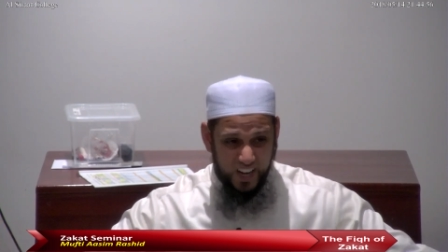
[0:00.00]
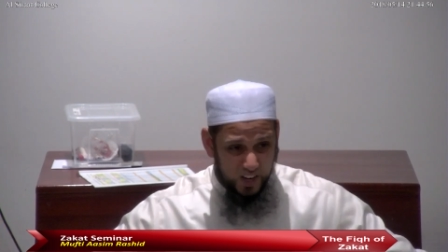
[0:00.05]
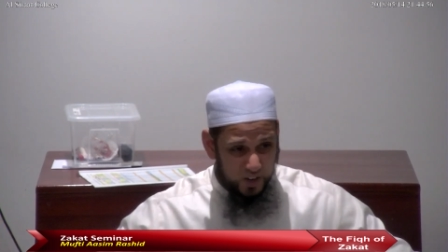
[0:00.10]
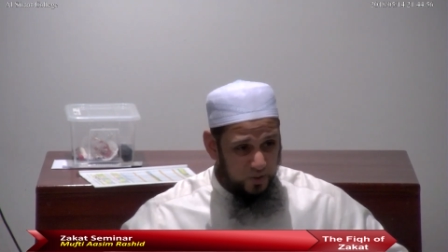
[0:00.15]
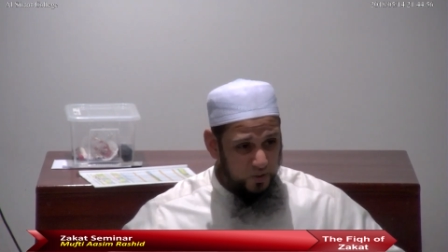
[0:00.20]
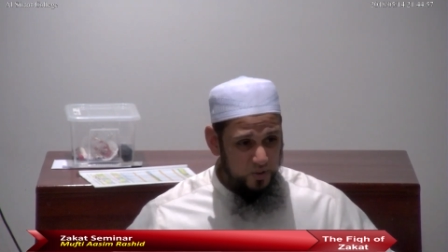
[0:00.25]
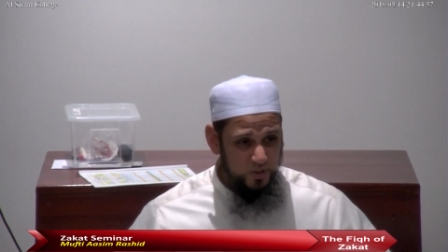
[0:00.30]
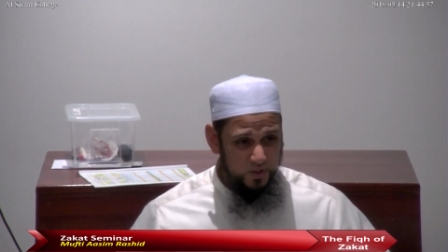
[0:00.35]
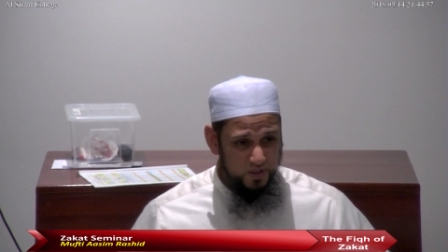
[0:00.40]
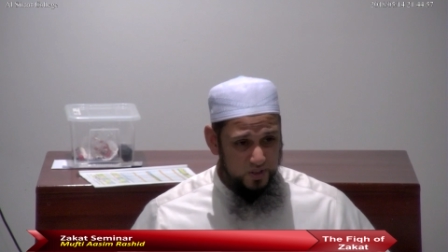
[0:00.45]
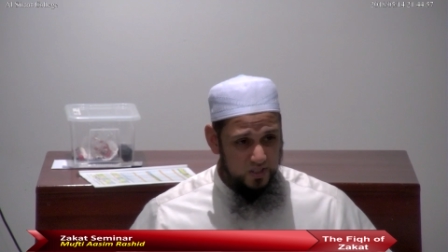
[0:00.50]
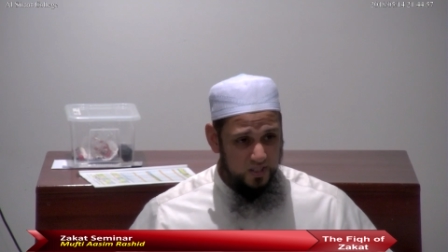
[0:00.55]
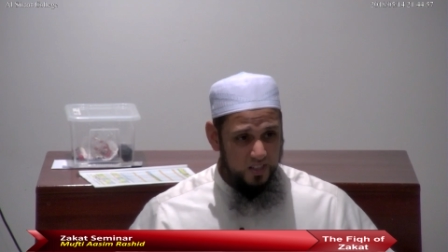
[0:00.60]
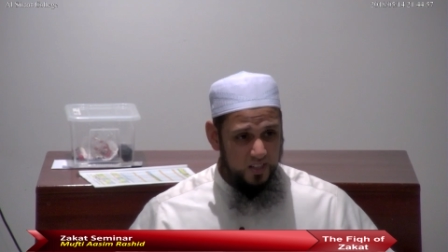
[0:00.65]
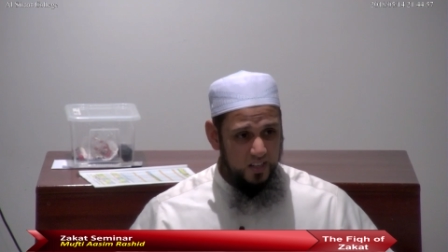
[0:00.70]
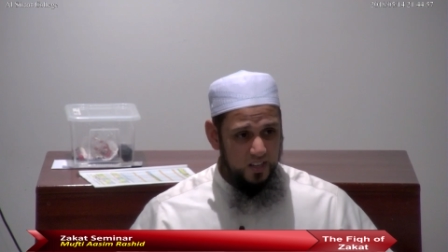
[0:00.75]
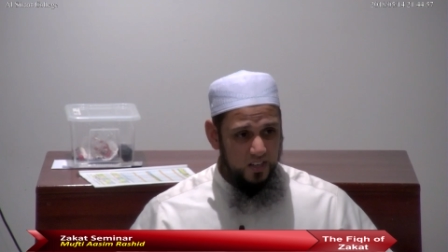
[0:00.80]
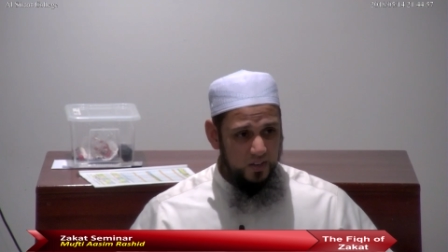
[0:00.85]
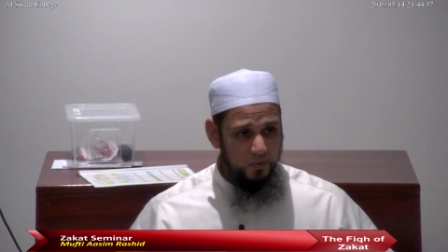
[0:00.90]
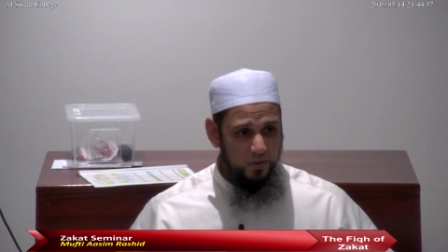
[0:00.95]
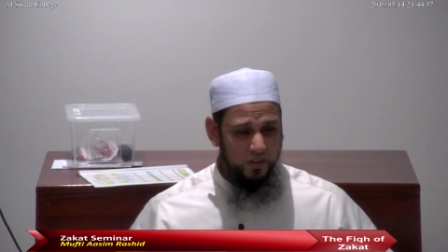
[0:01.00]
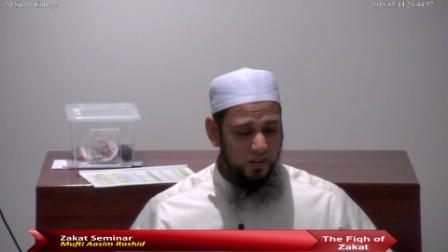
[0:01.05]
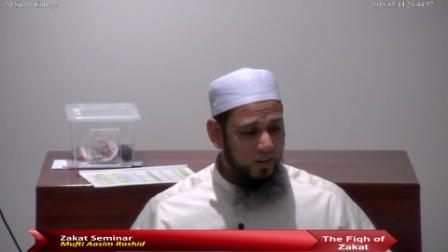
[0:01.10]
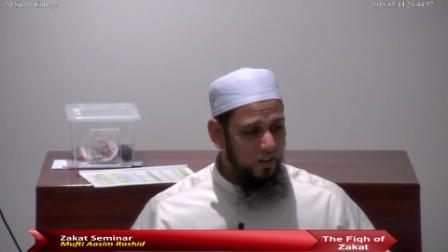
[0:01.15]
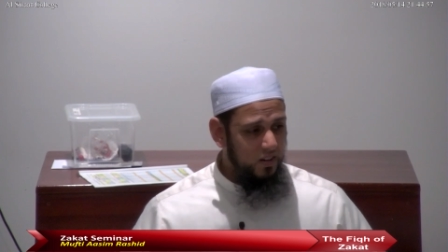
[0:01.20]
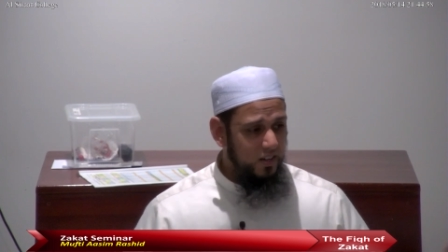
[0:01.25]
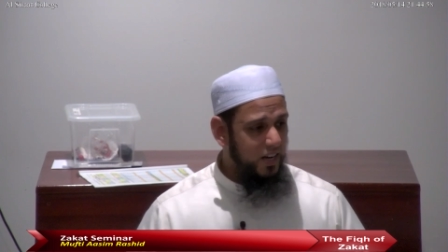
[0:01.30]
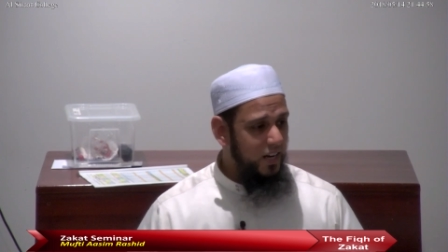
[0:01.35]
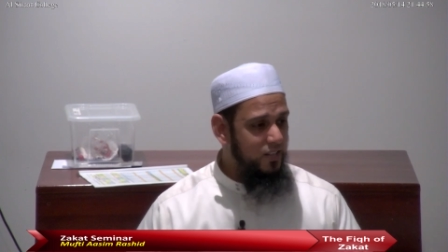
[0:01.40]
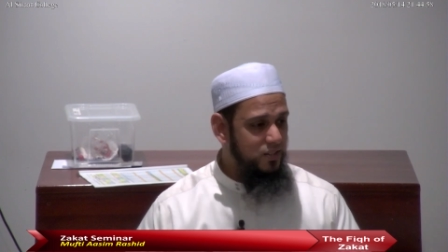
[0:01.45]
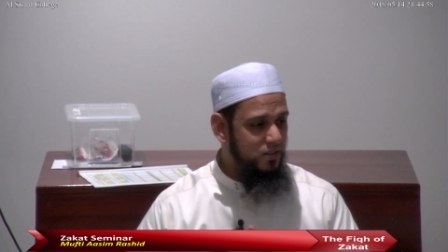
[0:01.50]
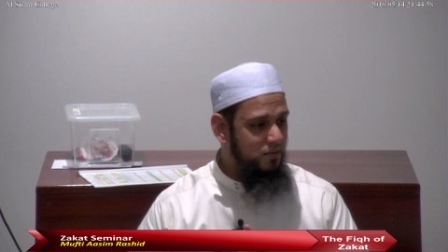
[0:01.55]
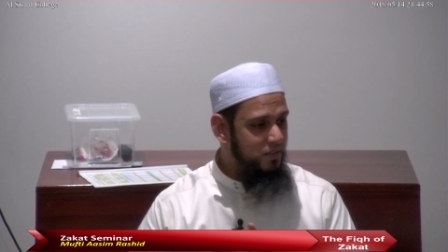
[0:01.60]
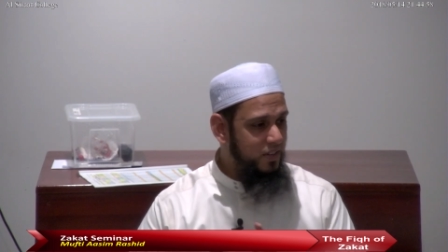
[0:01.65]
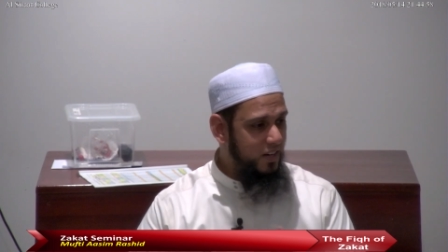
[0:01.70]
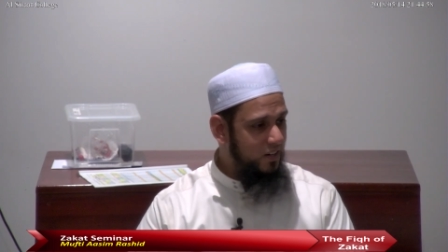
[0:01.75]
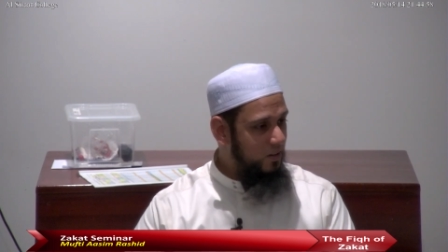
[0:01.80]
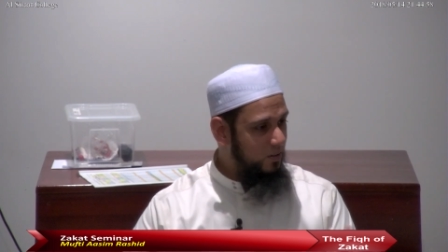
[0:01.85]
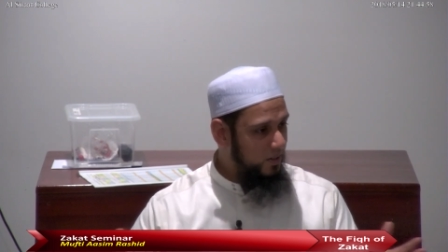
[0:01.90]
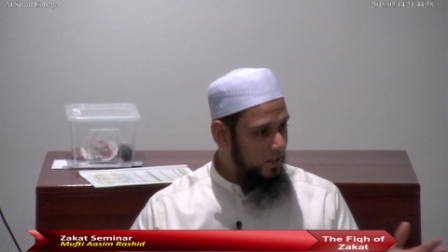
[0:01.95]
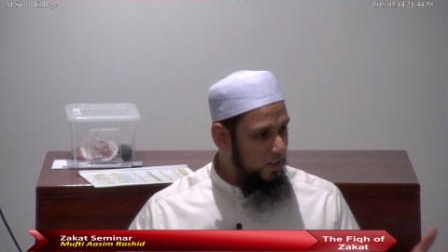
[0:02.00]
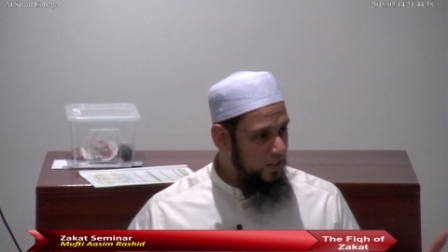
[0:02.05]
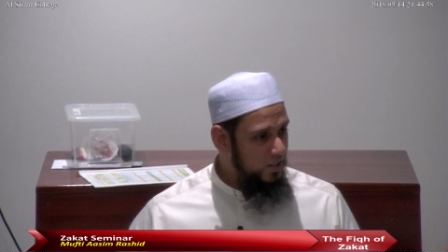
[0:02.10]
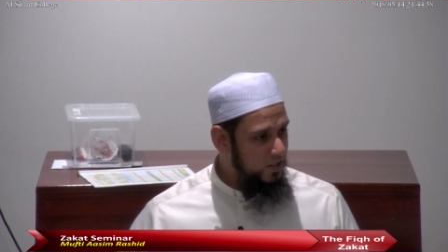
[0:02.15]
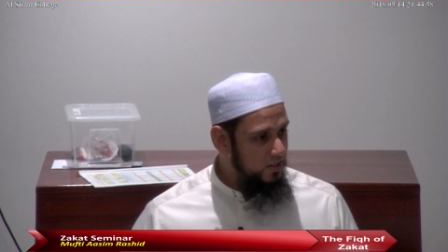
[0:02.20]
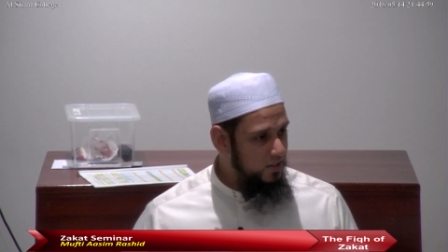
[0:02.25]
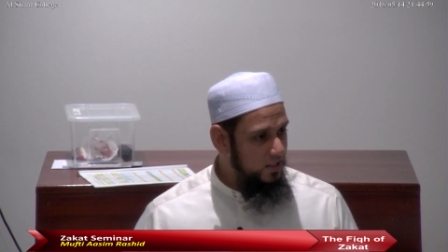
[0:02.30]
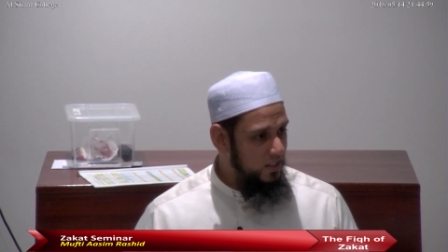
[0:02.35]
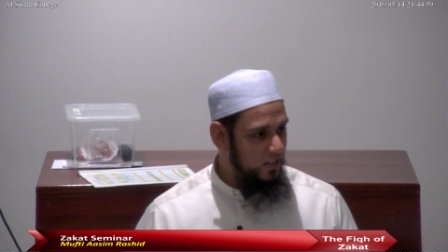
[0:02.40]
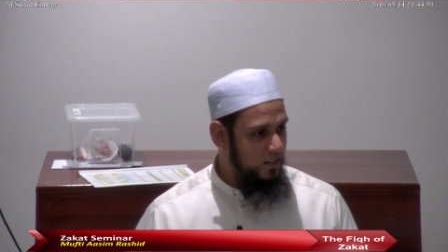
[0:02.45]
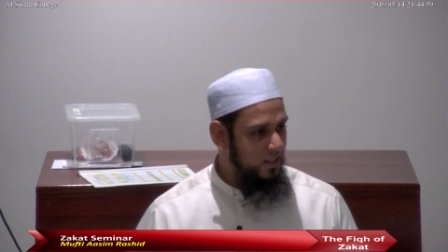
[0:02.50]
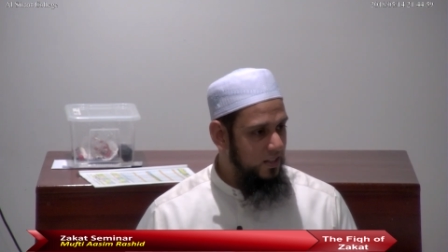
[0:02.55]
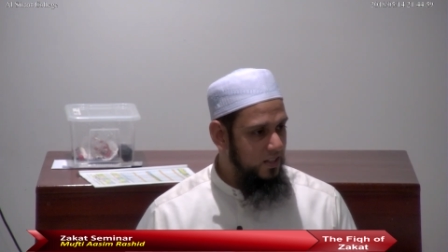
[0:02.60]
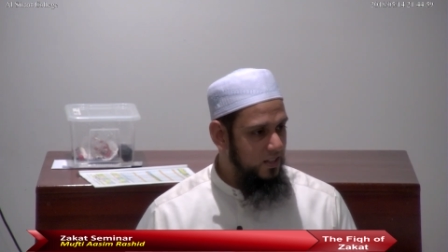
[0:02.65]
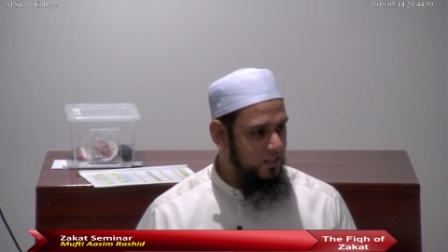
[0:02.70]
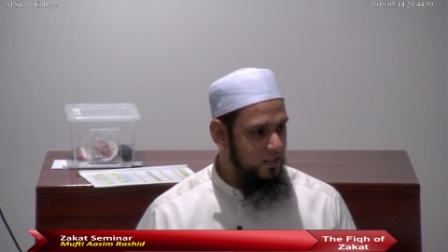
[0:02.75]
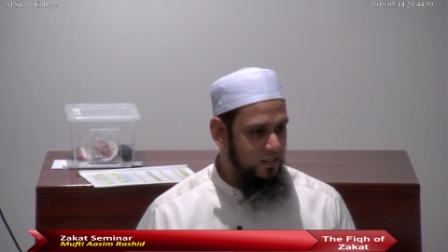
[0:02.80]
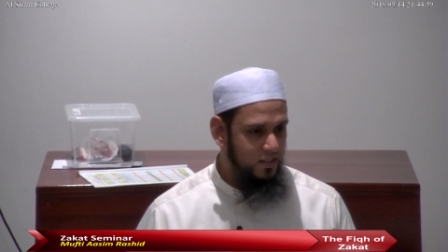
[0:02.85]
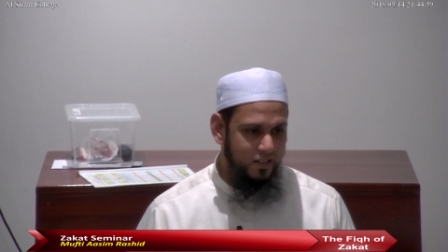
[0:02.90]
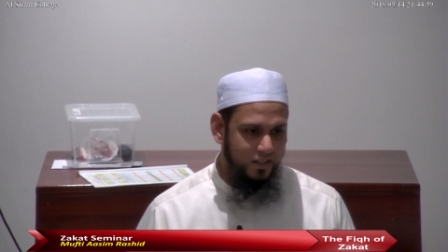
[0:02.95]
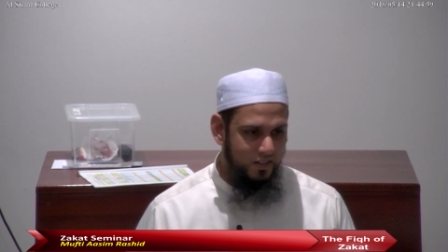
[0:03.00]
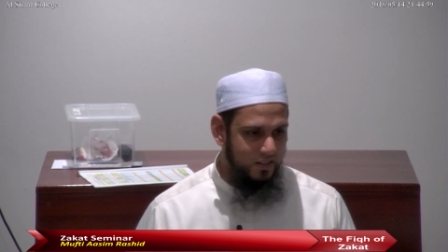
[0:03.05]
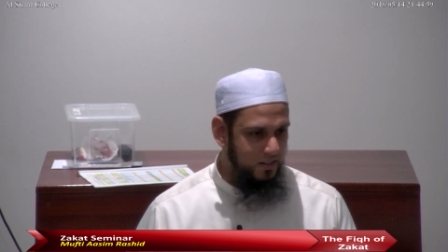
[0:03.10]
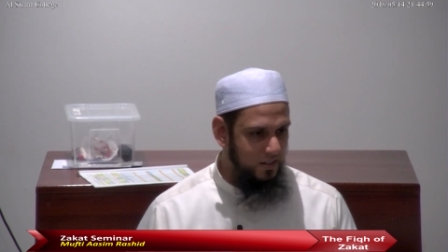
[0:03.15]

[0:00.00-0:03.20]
house with all kinds of decorations and things.